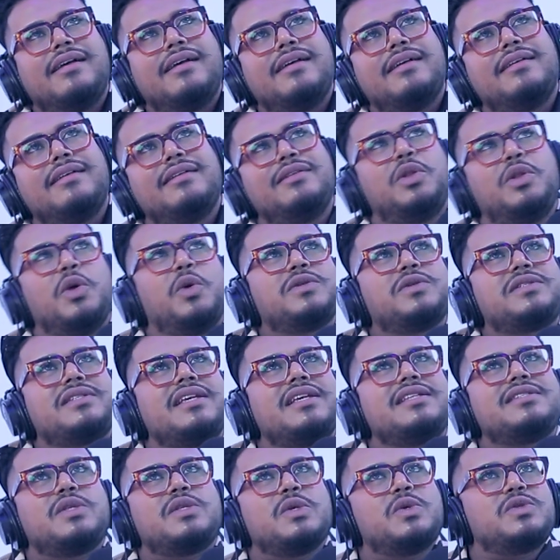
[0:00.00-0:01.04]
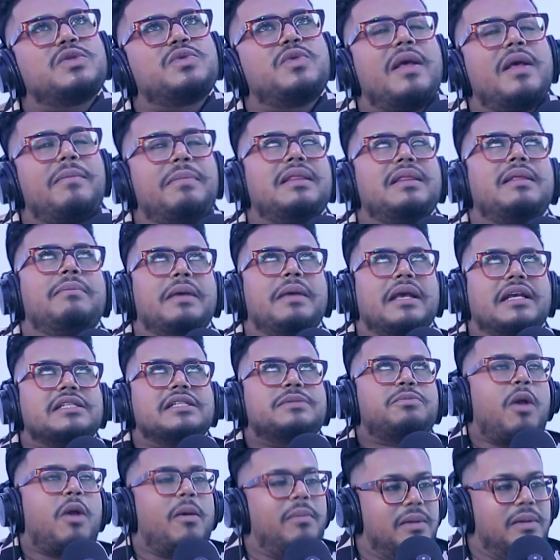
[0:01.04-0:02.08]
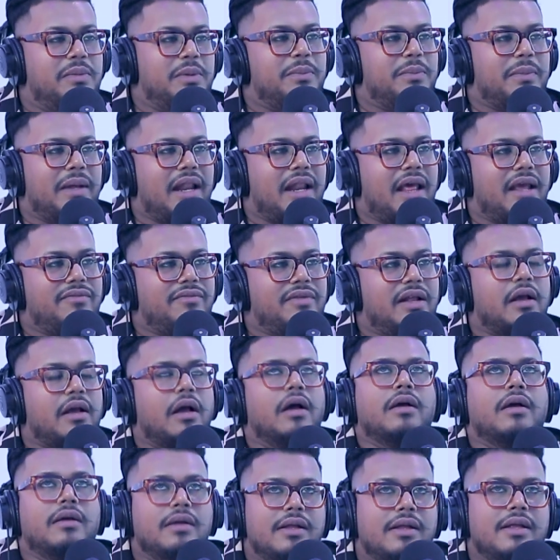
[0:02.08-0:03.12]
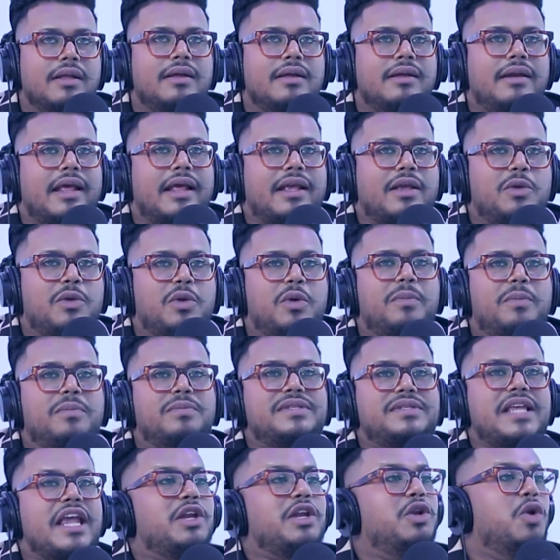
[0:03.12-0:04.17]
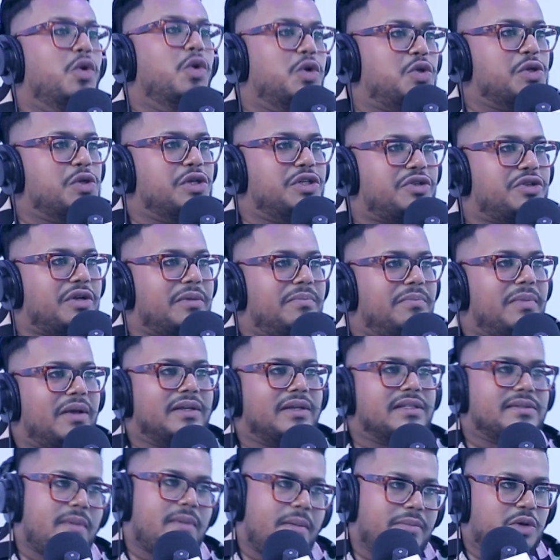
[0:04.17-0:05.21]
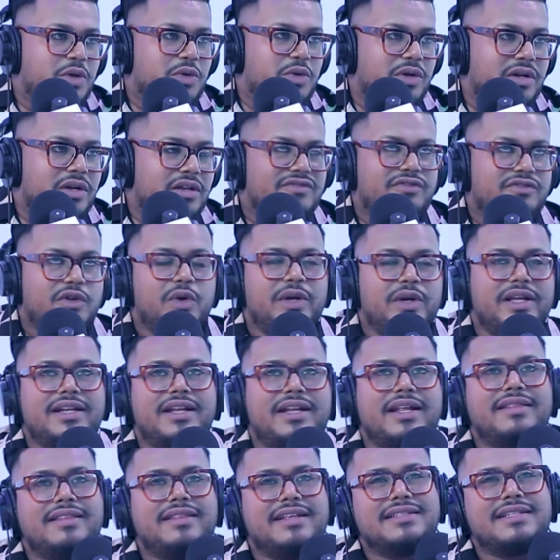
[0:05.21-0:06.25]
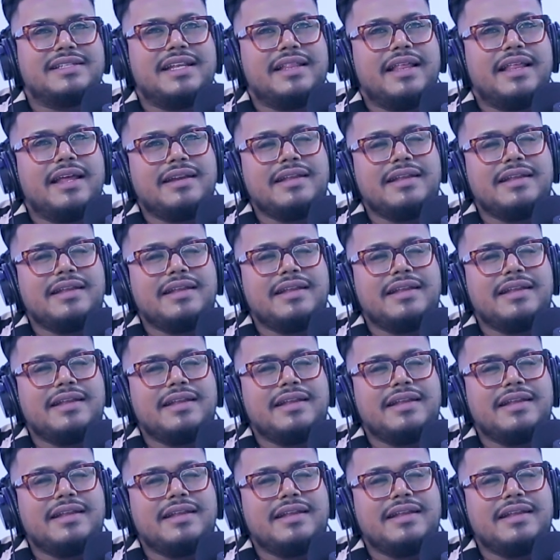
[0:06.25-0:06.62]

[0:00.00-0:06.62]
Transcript: those days, those would have been the biggest problem in my life. Saying no to a trip because mommy couldn't afford it and things like that.